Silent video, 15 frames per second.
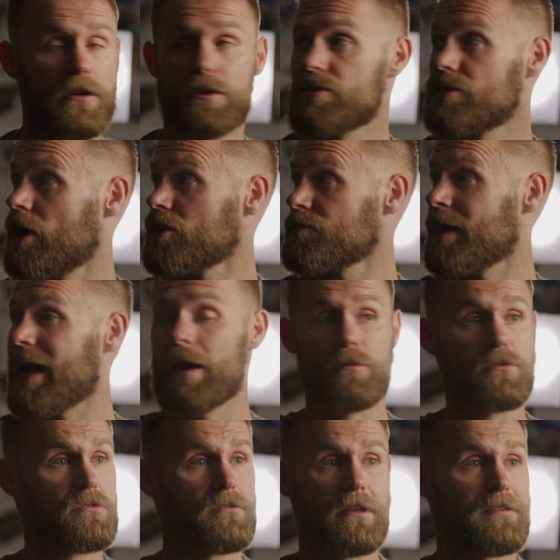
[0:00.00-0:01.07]
search my
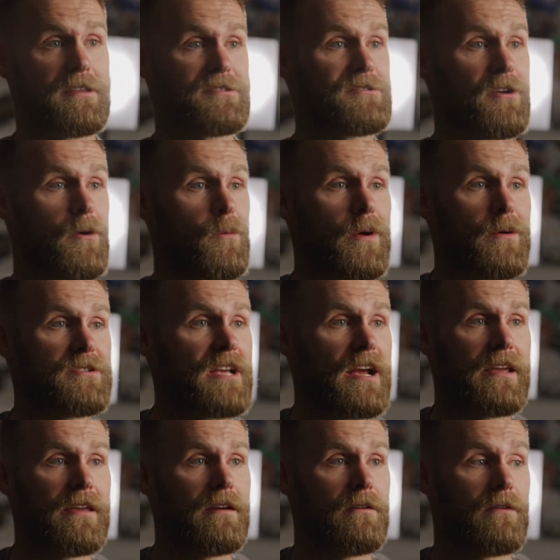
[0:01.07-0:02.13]
house. There's not a wheelchair
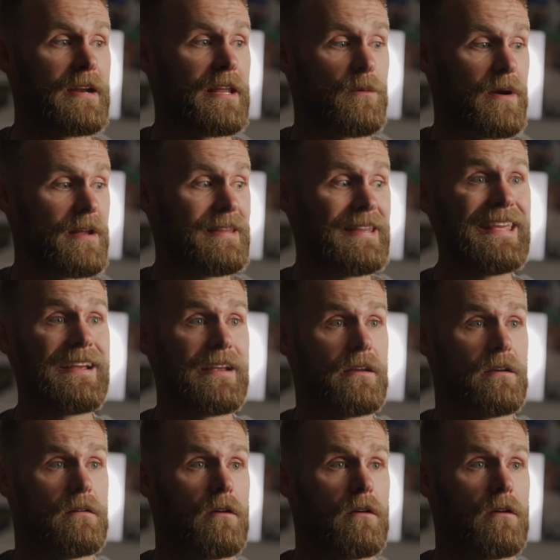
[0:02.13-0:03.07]
here or anywhere near here.